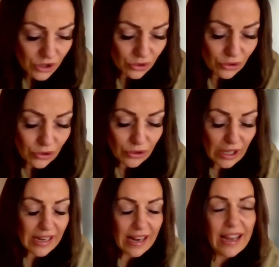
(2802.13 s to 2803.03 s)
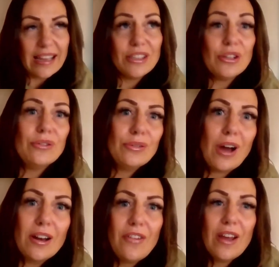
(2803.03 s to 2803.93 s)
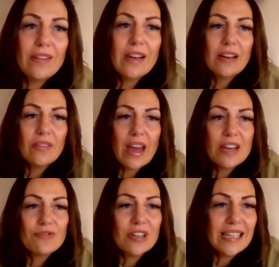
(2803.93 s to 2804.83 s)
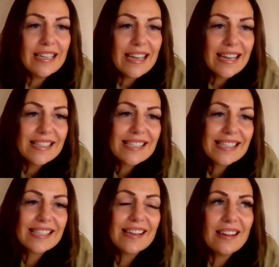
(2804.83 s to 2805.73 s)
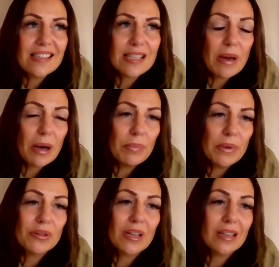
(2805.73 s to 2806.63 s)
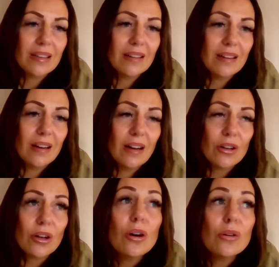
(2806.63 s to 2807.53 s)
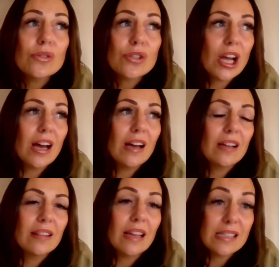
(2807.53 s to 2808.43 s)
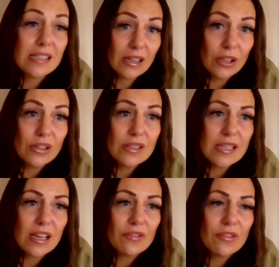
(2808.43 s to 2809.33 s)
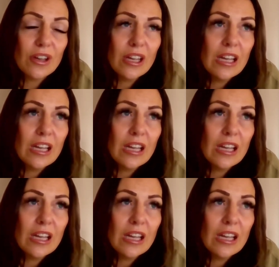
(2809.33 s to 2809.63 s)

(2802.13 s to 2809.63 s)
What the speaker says: sure. And you kind of hit the nail on the head, really. It's about building a culture that's inclusive,